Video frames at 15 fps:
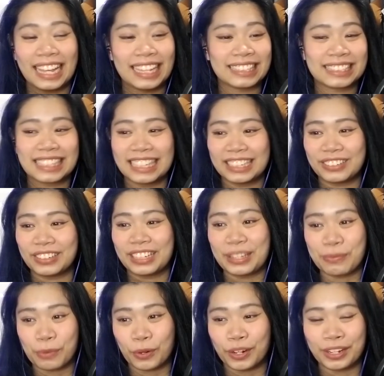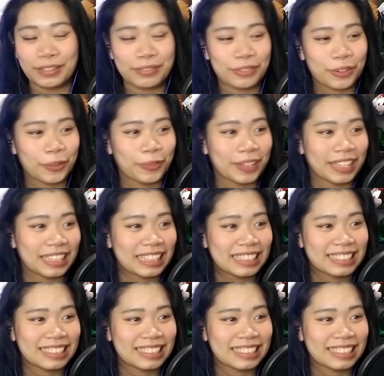It's literally morning for me.